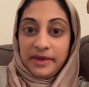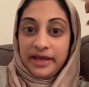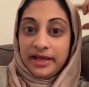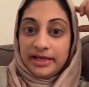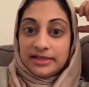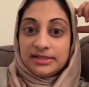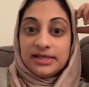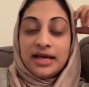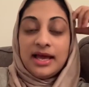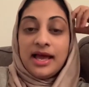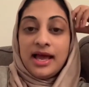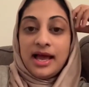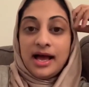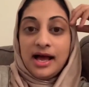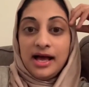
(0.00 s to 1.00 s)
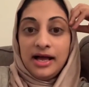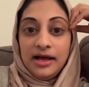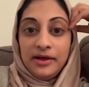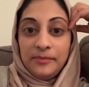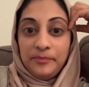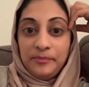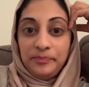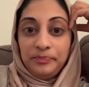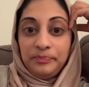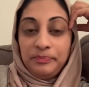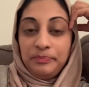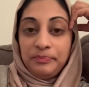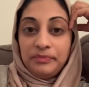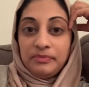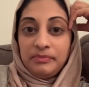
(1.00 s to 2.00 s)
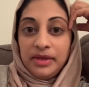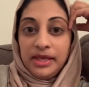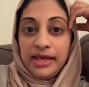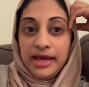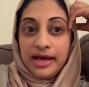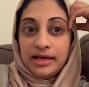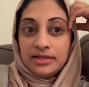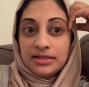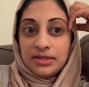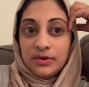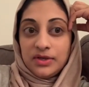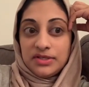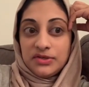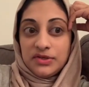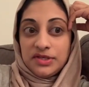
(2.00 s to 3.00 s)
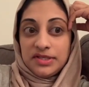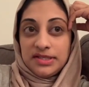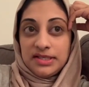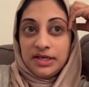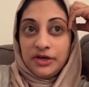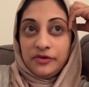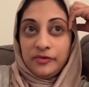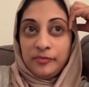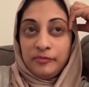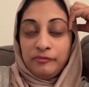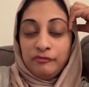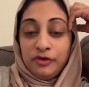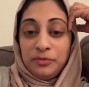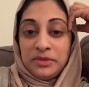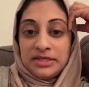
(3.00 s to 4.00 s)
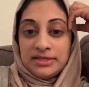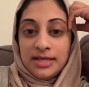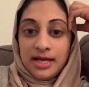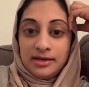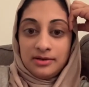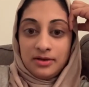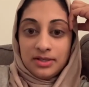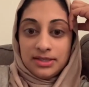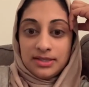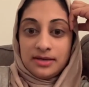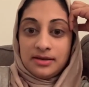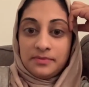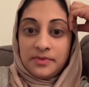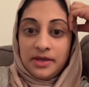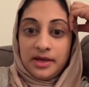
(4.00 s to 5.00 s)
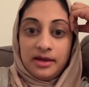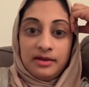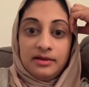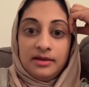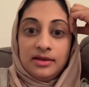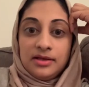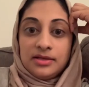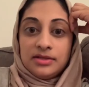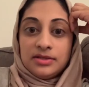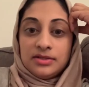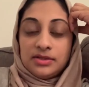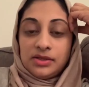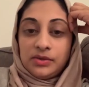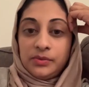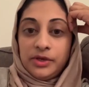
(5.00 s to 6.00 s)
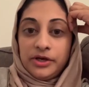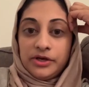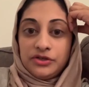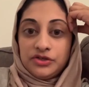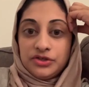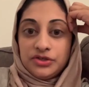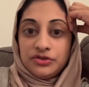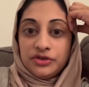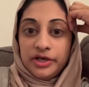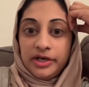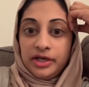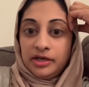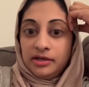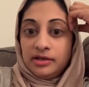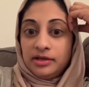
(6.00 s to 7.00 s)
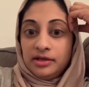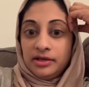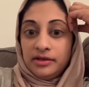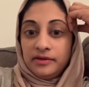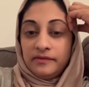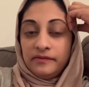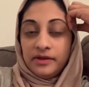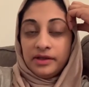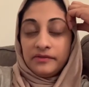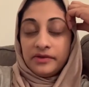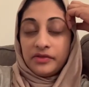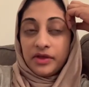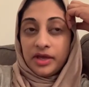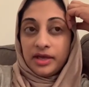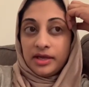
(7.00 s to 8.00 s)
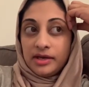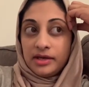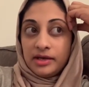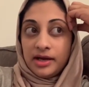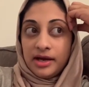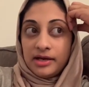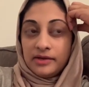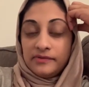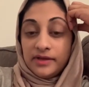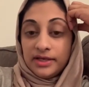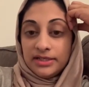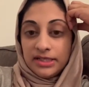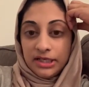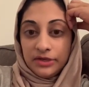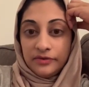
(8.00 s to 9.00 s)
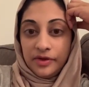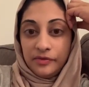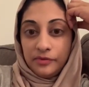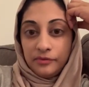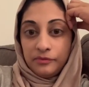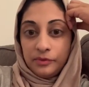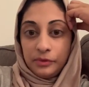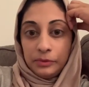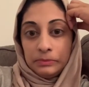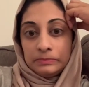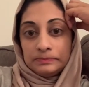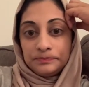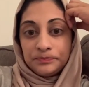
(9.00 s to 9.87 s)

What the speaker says: hand. Um, but yeah, so as you can see, her room is not all set up yet. So we are just trying to fill everything in and kind of like decorate the room.